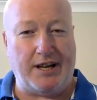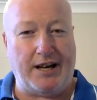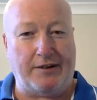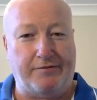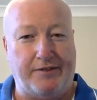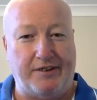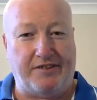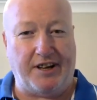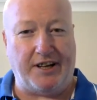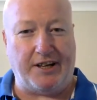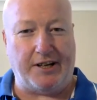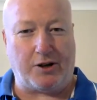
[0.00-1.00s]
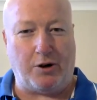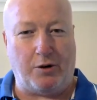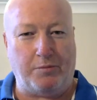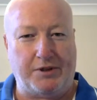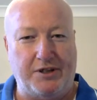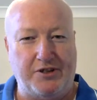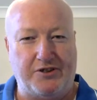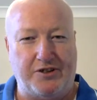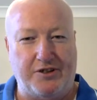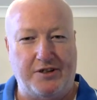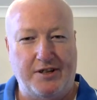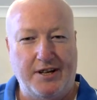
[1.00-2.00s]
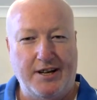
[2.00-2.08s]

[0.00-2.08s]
out of the 10 in the competition,